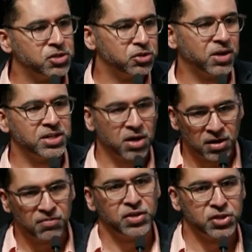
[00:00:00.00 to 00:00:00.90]
trying to
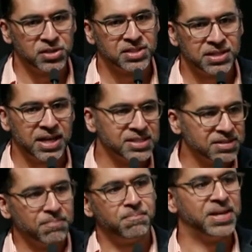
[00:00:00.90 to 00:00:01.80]
artificially say
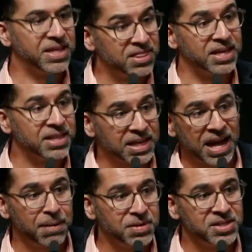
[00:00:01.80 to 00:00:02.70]
some big thing that
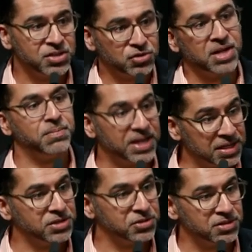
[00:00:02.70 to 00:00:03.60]
happened to try and make it
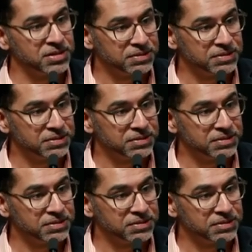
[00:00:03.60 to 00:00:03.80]
interesting.